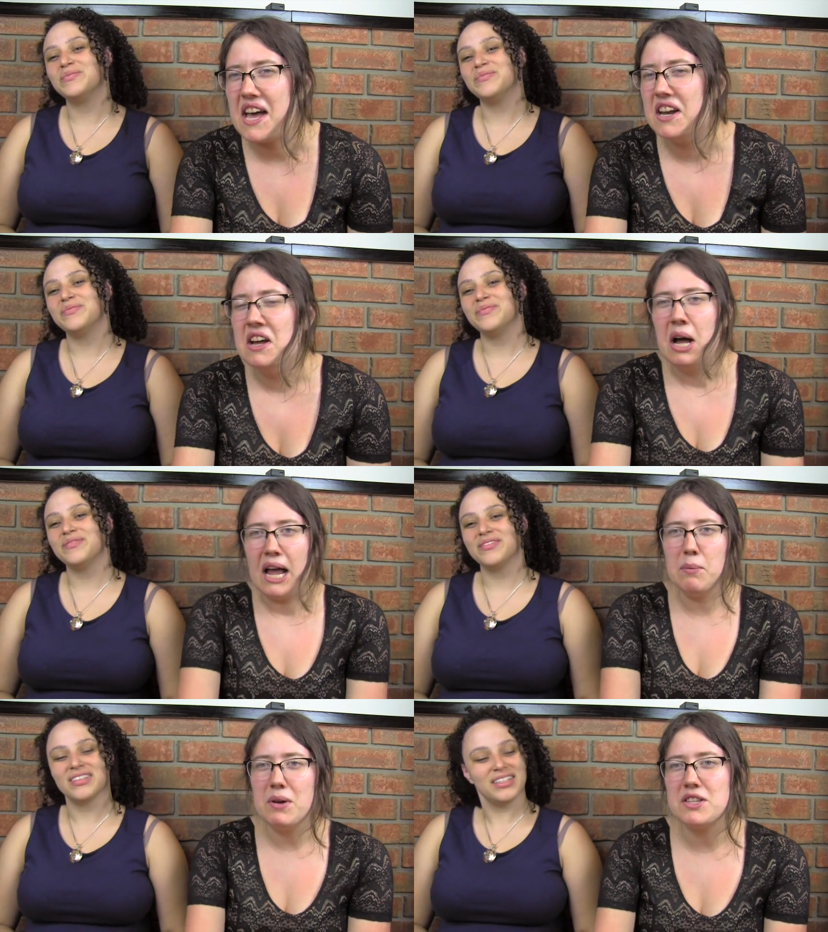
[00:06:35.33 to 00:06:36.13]
Speaker 1: they? And
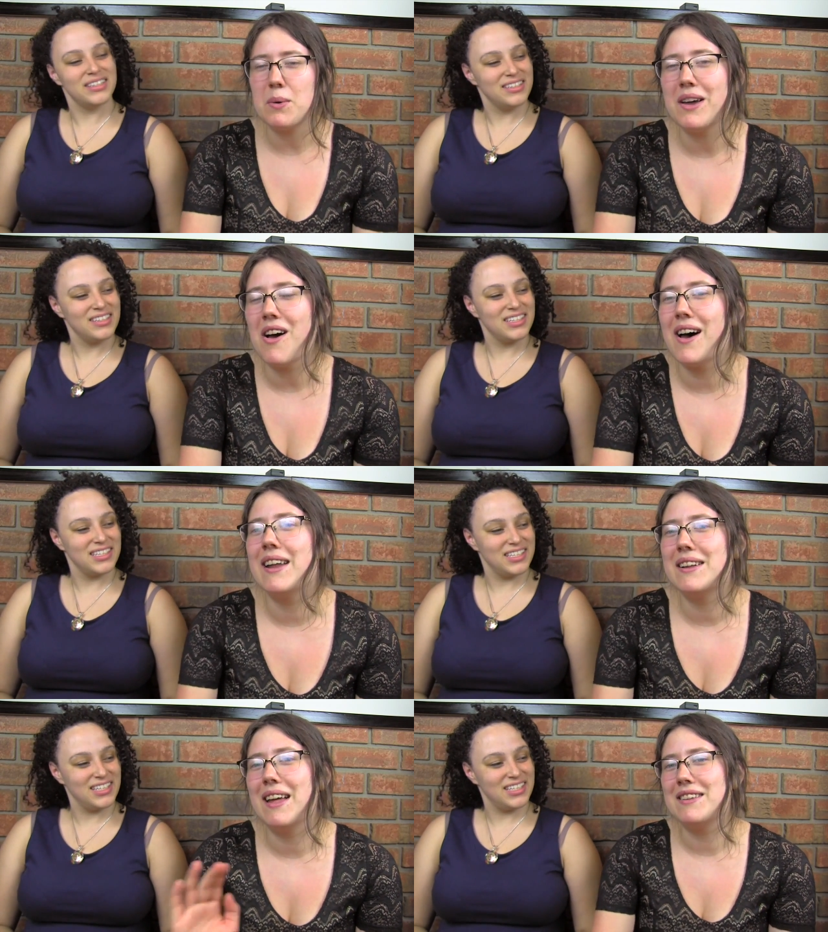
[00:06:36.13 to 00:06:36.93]
and what's going
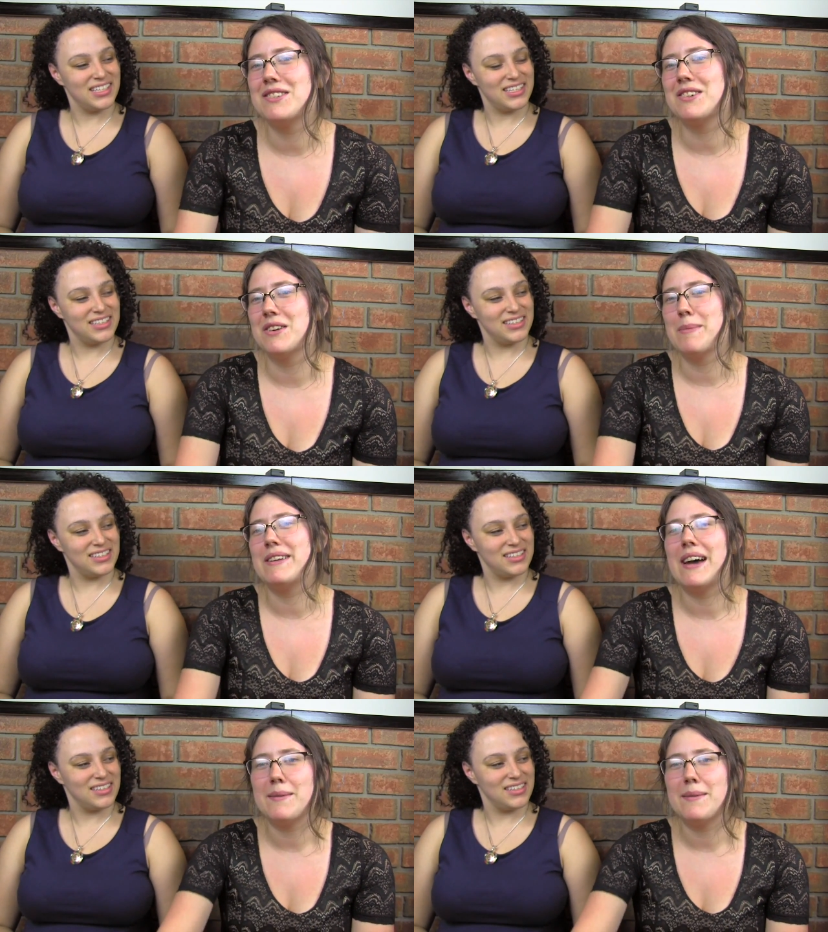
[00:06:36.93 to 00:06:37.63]
on? And I just turn to my